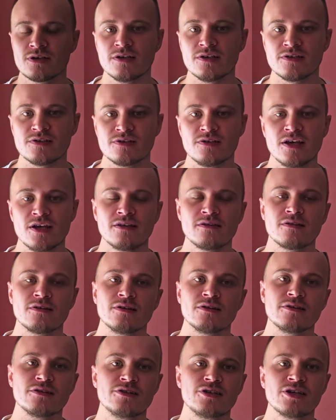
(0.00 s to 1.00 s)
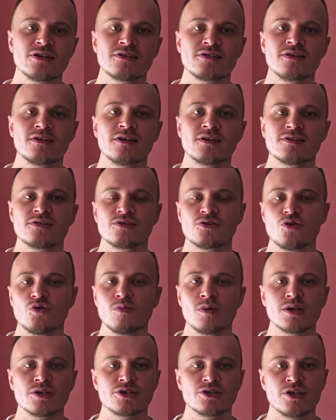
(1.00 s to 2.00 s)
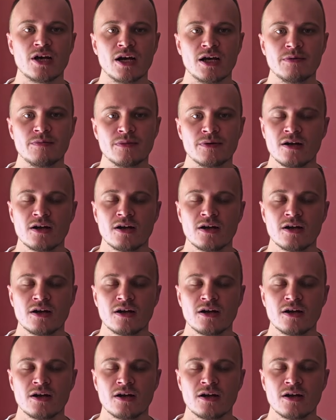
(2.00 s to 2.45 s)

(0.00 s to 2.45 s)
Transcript: is that it just takes so much time.